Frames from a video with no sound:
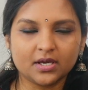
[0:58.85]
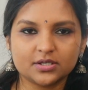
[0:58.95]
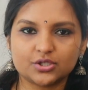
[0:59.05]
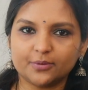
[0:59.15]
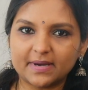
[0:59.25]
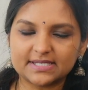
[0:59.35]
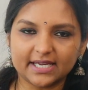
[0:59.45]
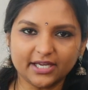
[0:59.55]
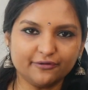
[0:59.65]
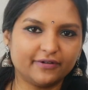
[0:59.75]
So my
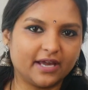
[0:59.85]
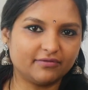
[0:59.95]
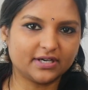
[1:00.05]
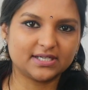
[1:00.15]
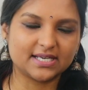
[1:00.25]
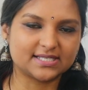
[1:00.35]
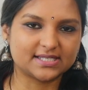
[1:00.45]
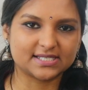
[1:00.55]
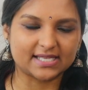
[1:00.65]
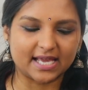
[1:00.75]
second favorite is
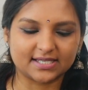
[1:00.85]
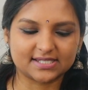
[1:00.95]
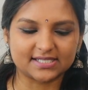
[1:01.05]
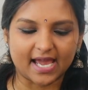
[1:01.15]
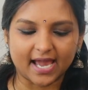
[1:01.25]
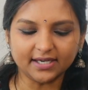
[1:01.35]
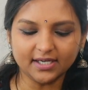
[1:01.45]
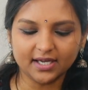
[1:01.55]
this egg stand.